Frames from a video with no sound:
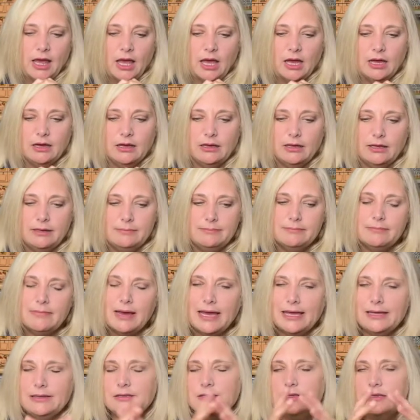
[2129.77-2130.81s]
I
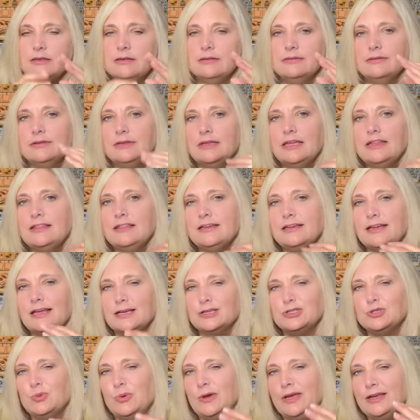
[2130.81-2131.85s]
might, in the
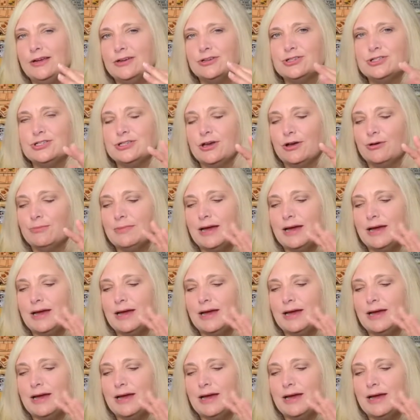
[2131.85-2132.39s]
next week or so,